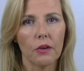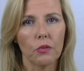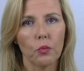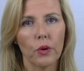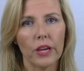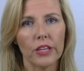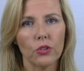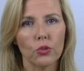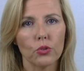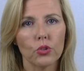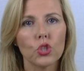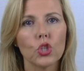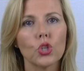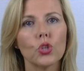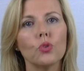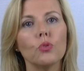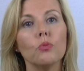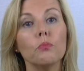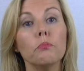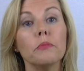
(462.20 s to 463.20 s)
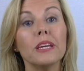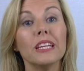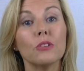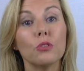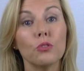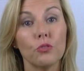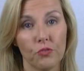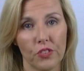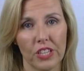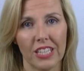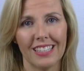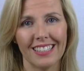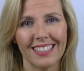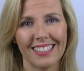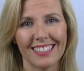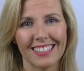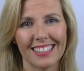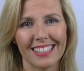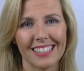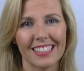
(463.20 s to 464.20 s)
where your two middle
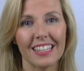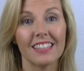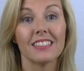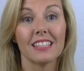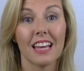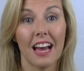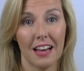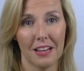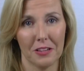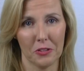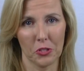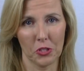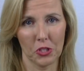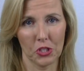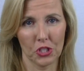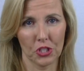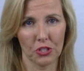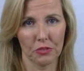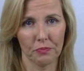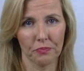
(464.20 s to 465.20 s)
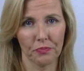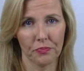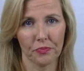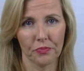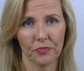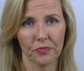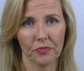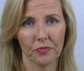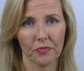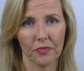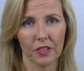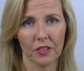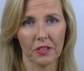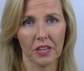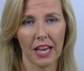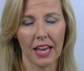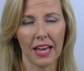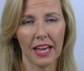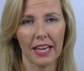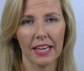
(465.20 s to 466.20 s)
fingers touch.
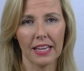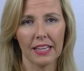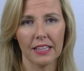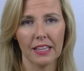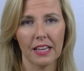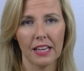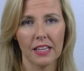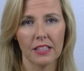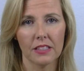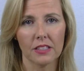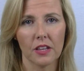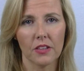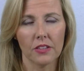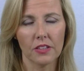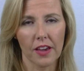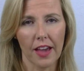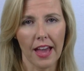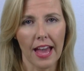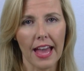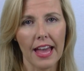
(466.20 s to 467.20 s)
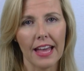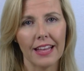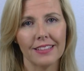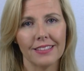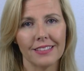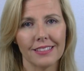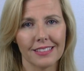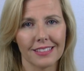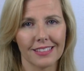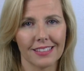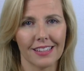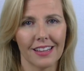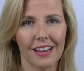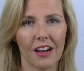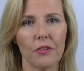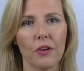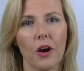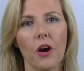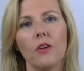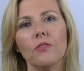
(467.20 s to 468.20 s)
Okay, so your hands
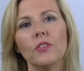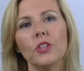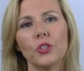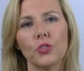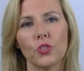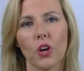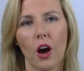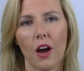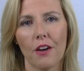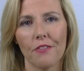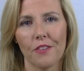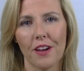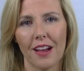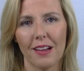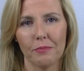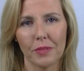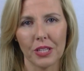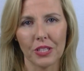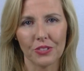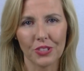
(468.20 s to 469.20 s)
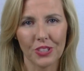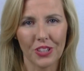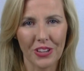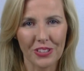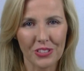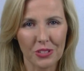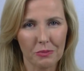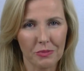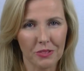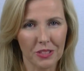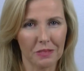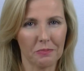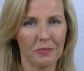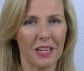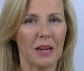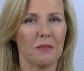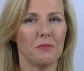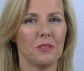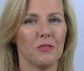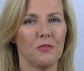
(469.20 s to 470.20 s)
are over your diaphragm, because you're going to be
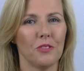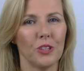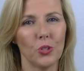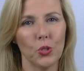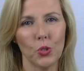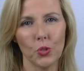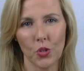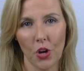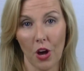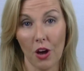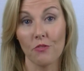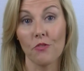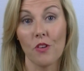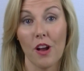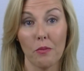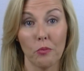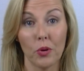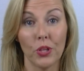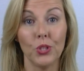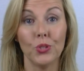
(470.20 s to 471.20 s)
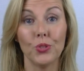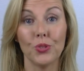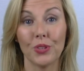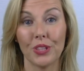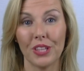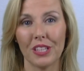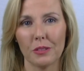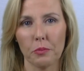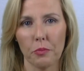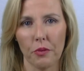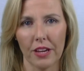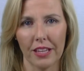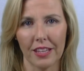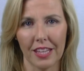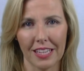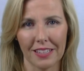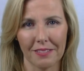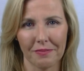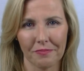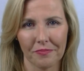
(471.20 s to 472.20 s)
able to feel your diaphragm when you're doing this
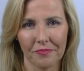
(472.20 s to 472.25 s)
breathing.